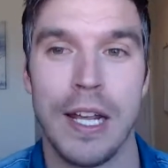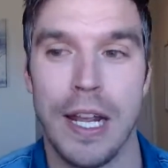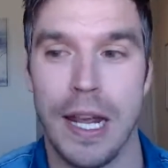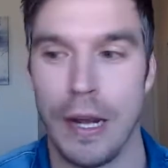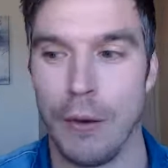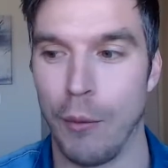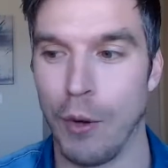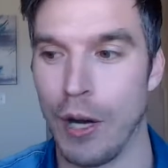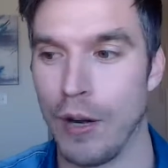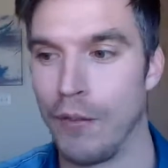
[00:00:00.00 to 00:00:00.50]

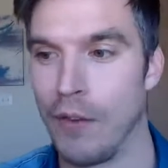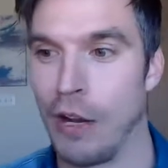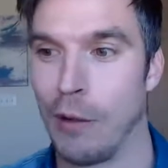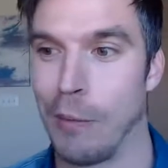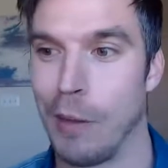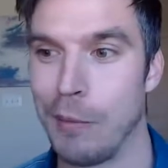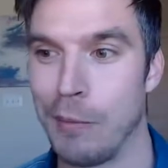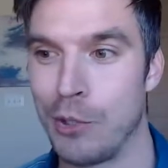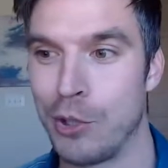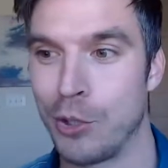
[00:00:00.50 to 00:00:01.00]
and where I've come
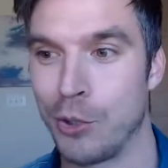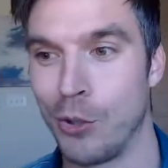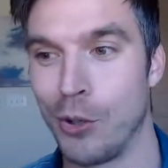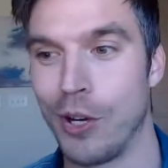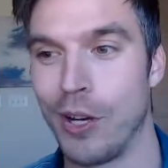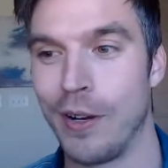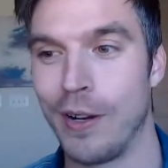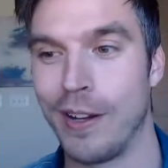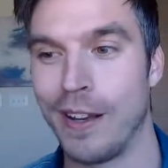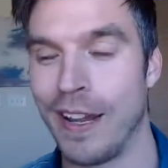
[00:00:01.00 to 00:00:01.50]
up
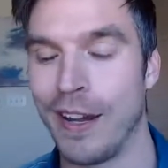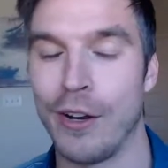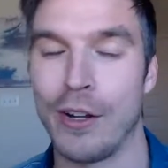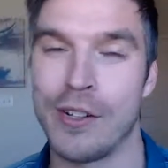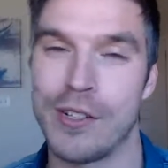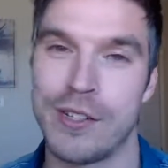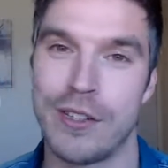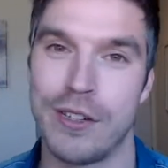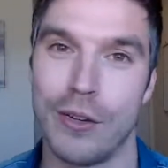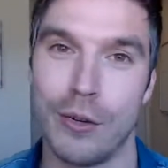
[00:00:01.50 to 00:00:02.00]
short and
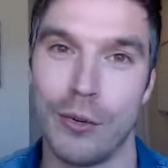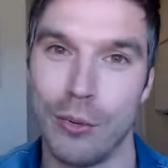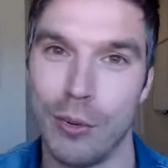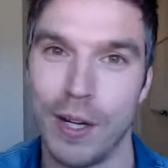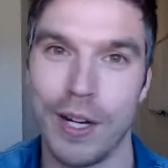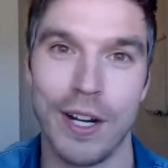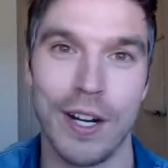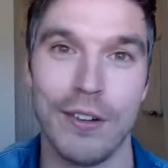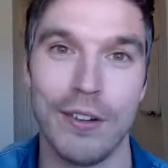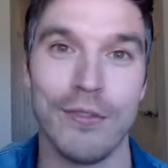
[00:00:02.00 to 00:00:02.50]
also
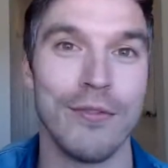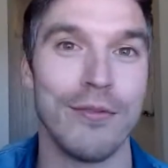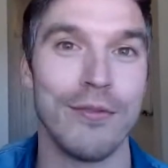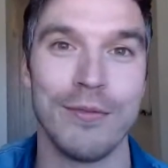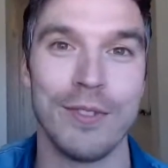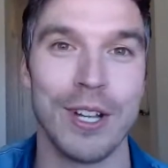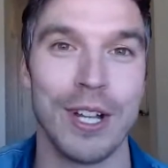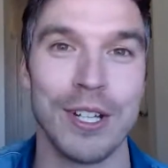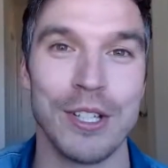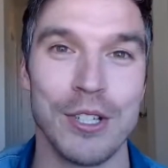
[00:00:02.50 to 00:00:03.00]
where I've
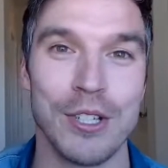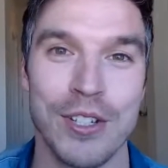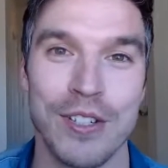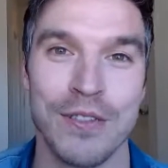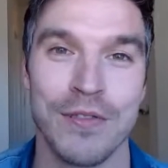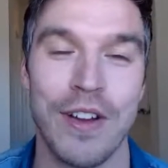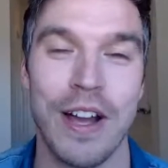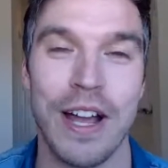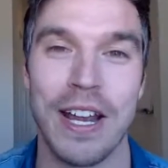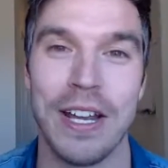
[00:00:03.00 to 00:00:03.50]
done just
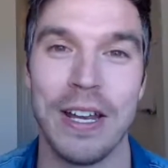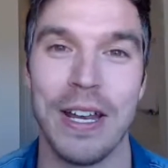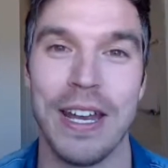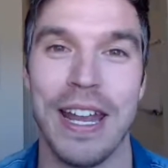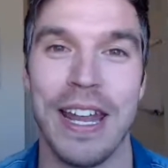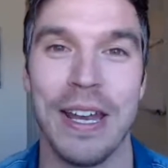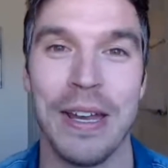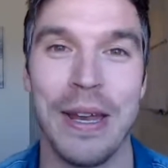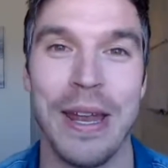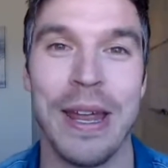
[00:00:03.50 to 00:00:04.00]
fine
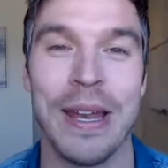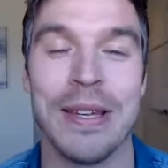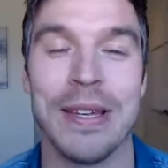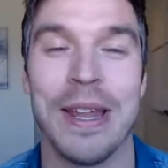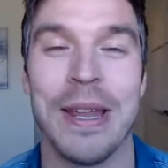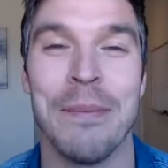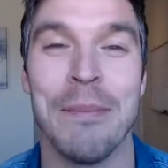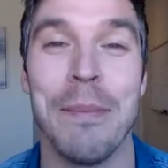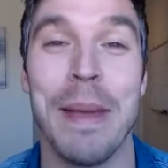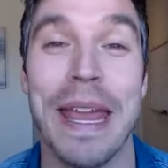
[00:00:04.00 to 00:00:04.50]

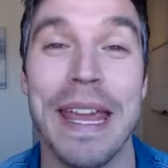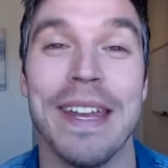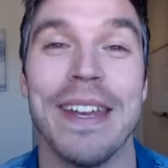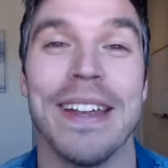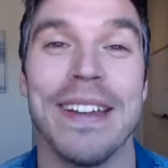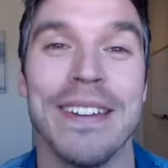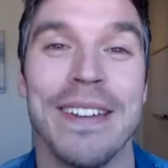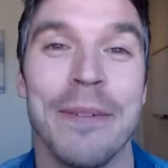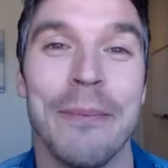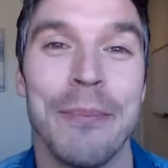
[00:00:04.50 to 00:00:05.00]
and made
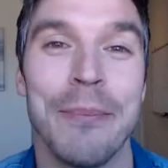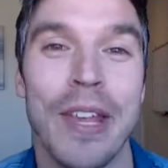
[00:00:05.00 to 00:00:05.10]
it.